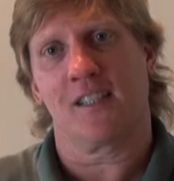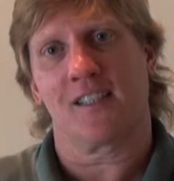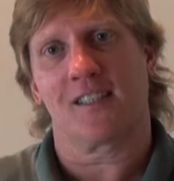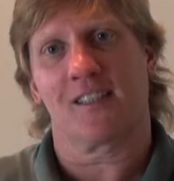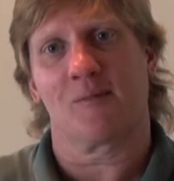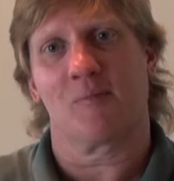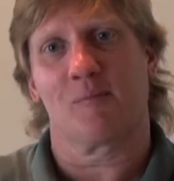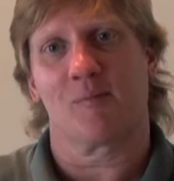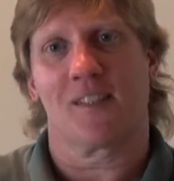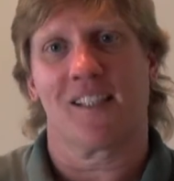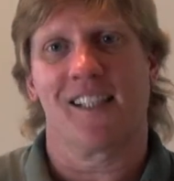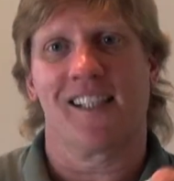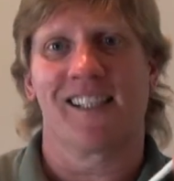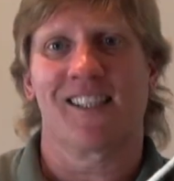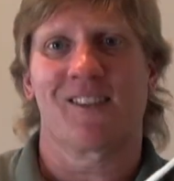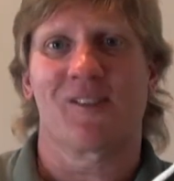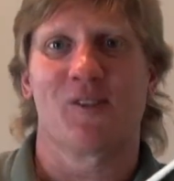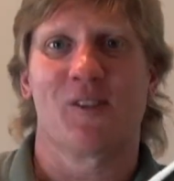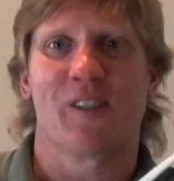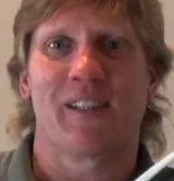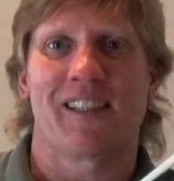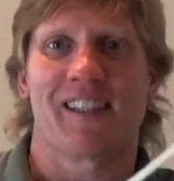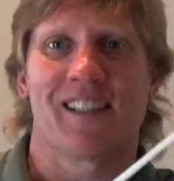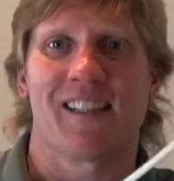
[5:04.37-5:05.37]
teach some things
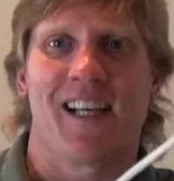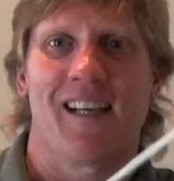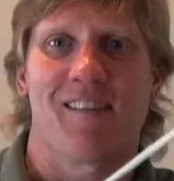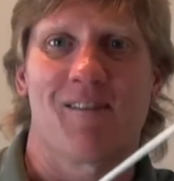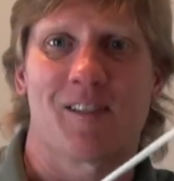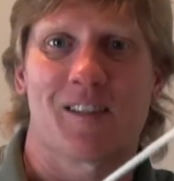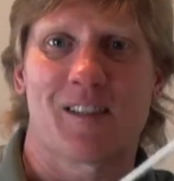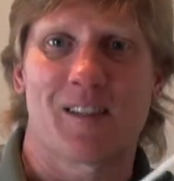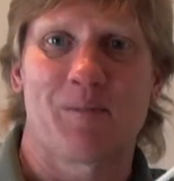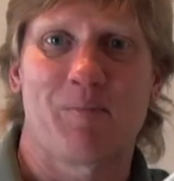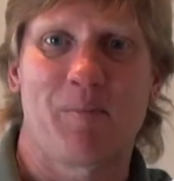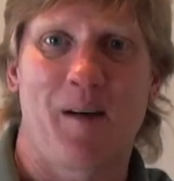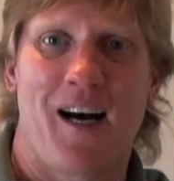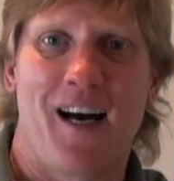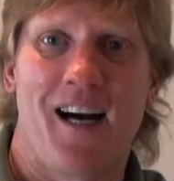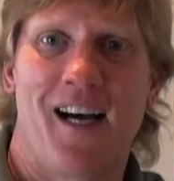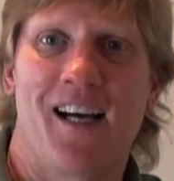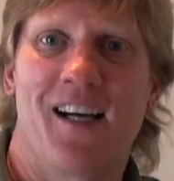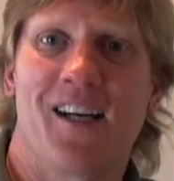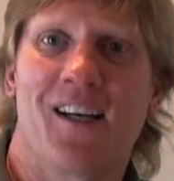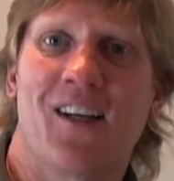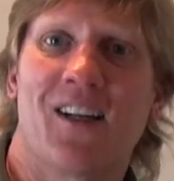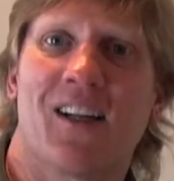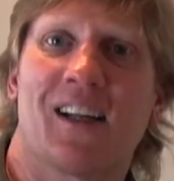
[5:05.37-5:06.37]
where you can have a
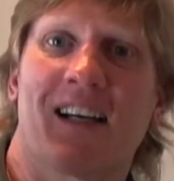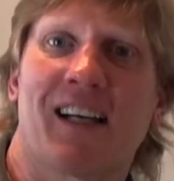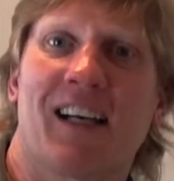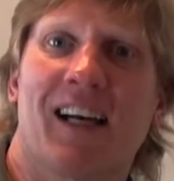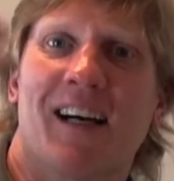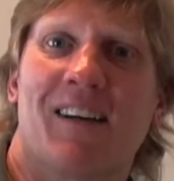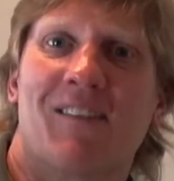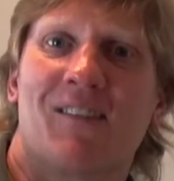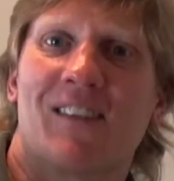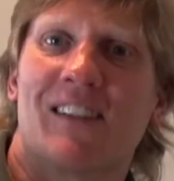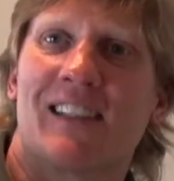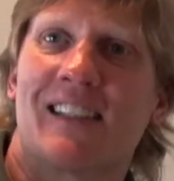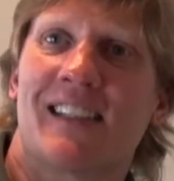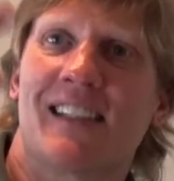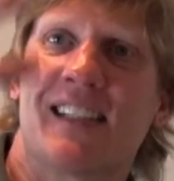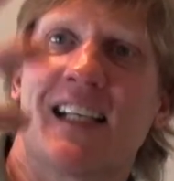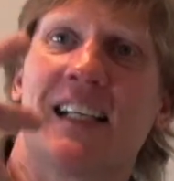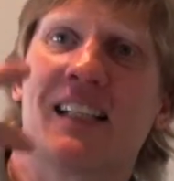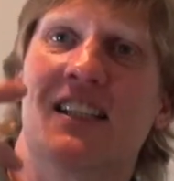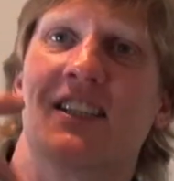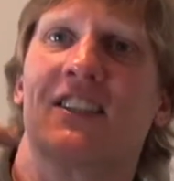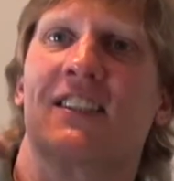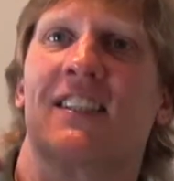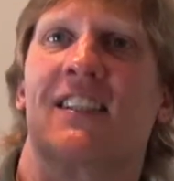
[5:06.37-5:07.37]
smile, a
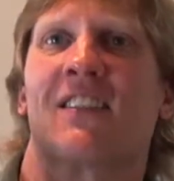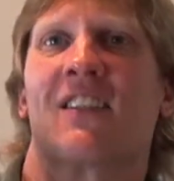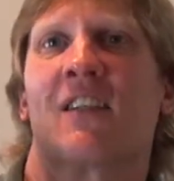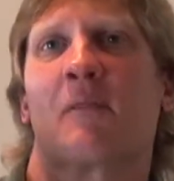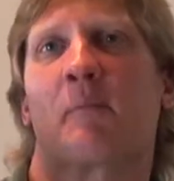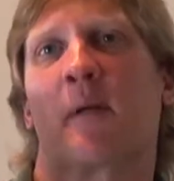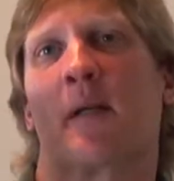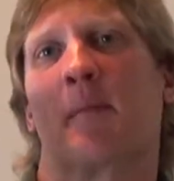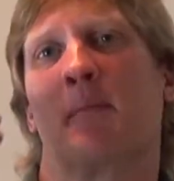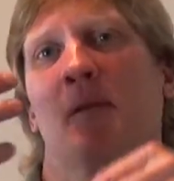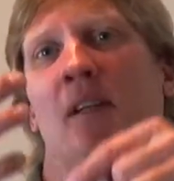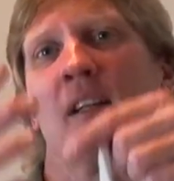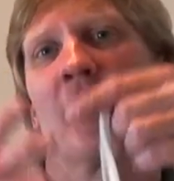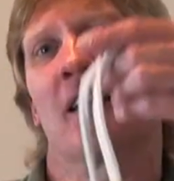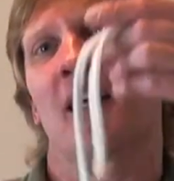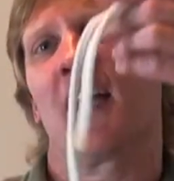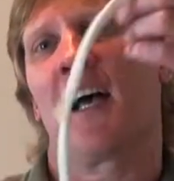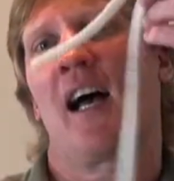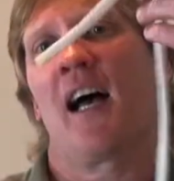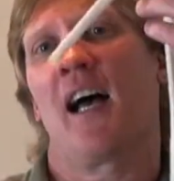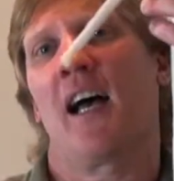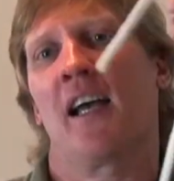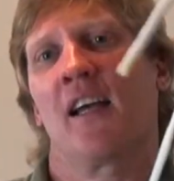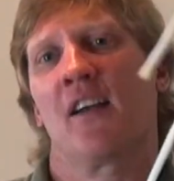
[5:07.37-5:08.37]
conversation, look people in the
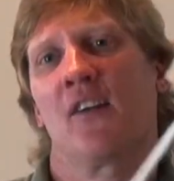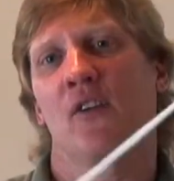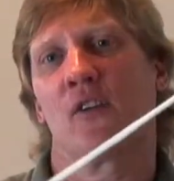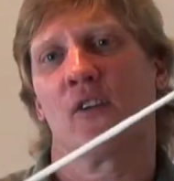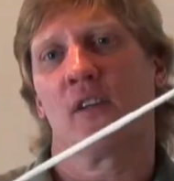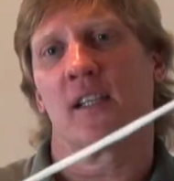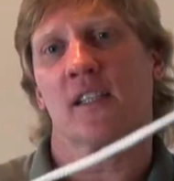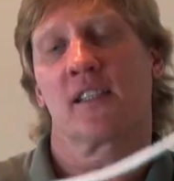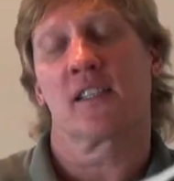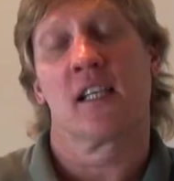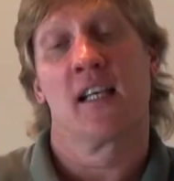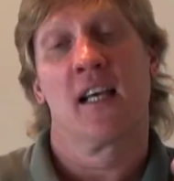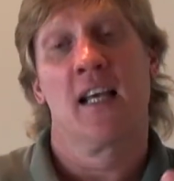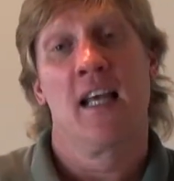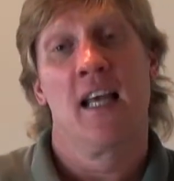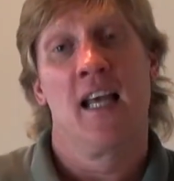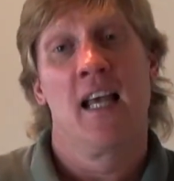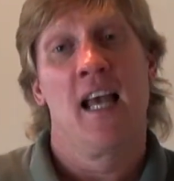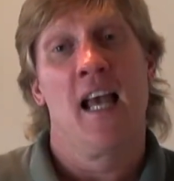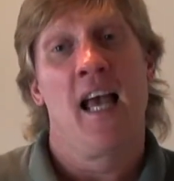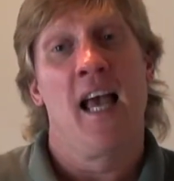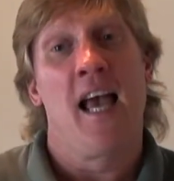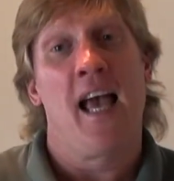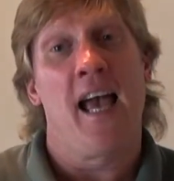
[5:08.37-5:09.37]
eye and do this.
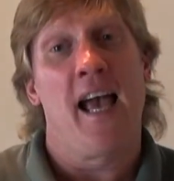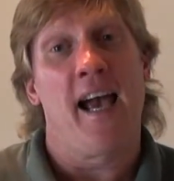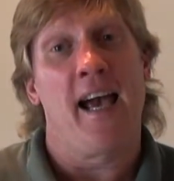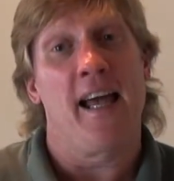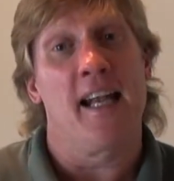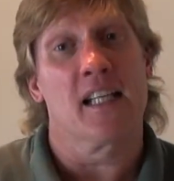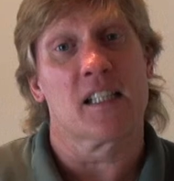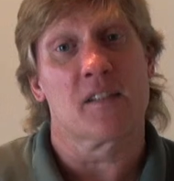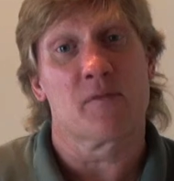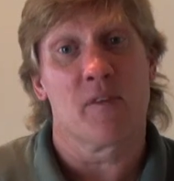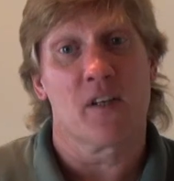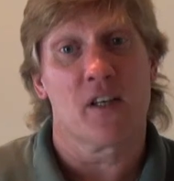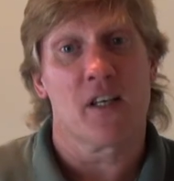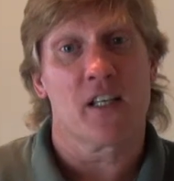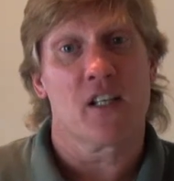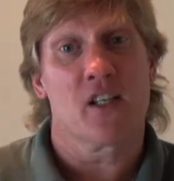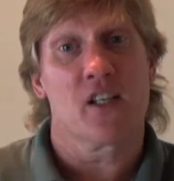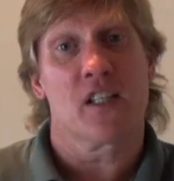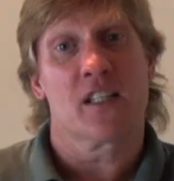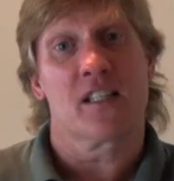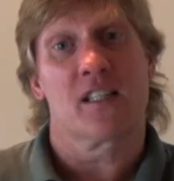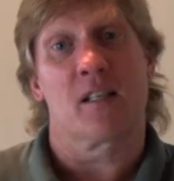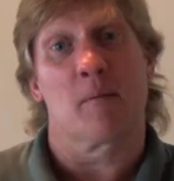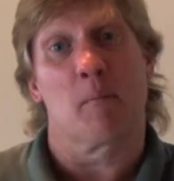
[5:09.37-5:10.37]
And it's very
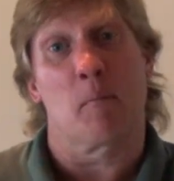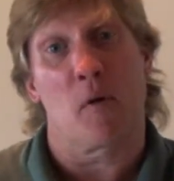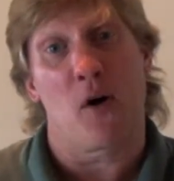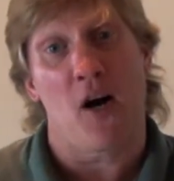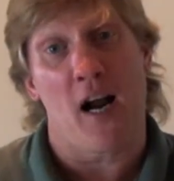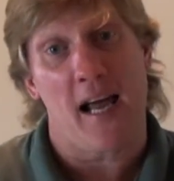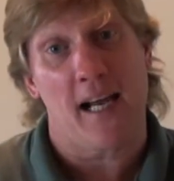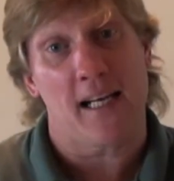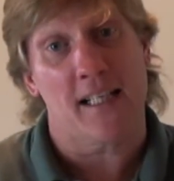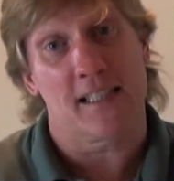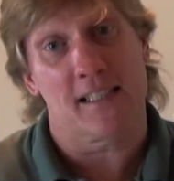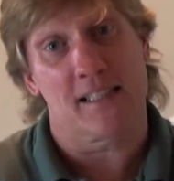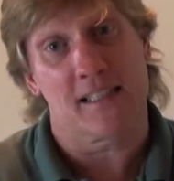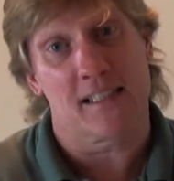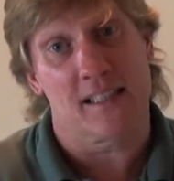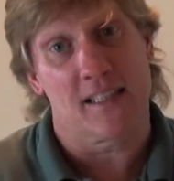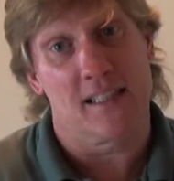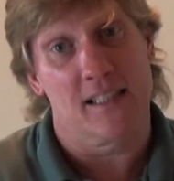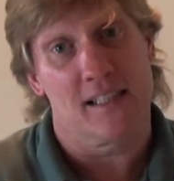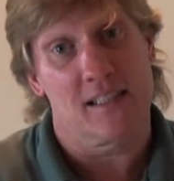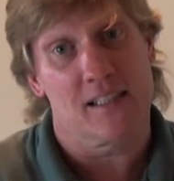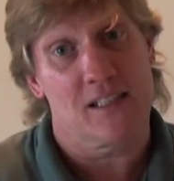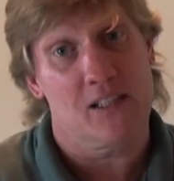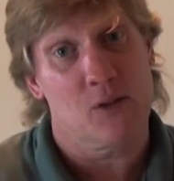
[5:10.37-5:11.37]
good to practice
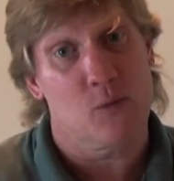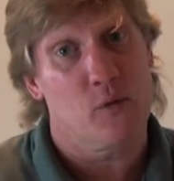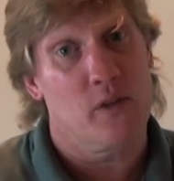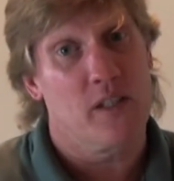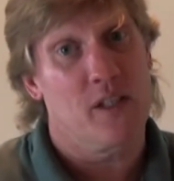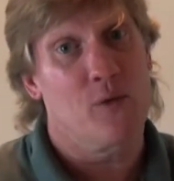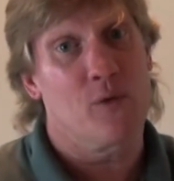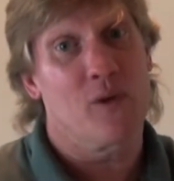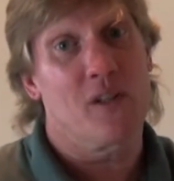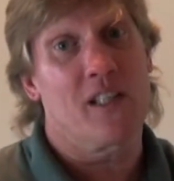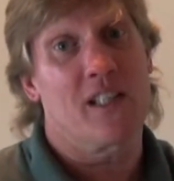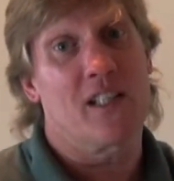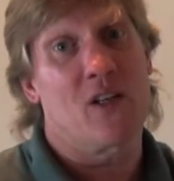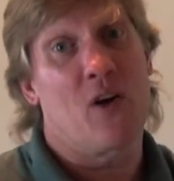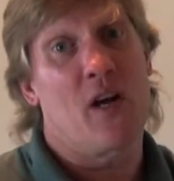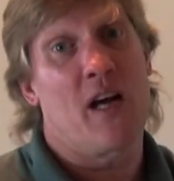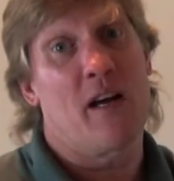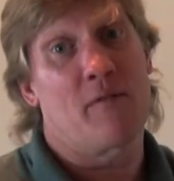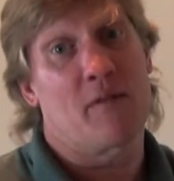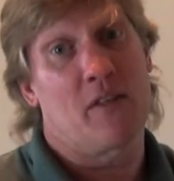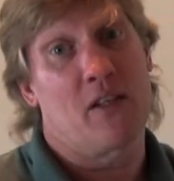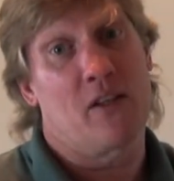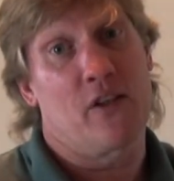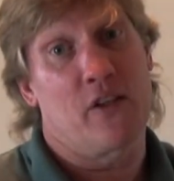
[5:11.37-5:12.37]
this to where you really don't
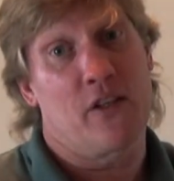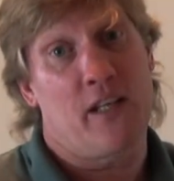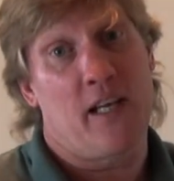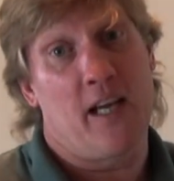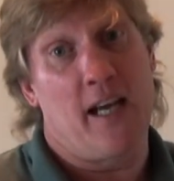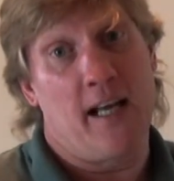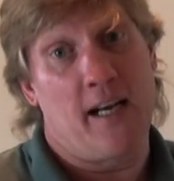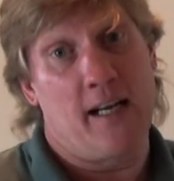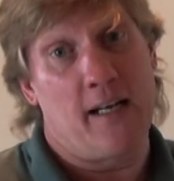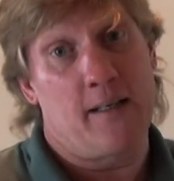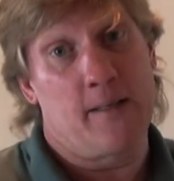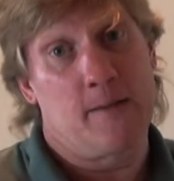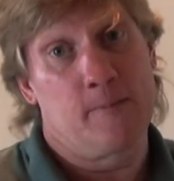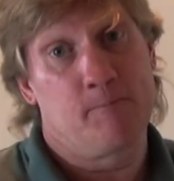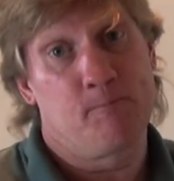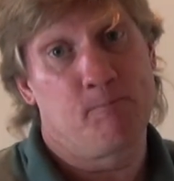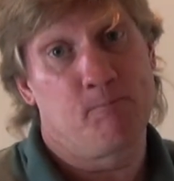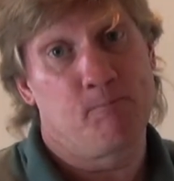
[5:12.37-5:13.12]
have to look at it.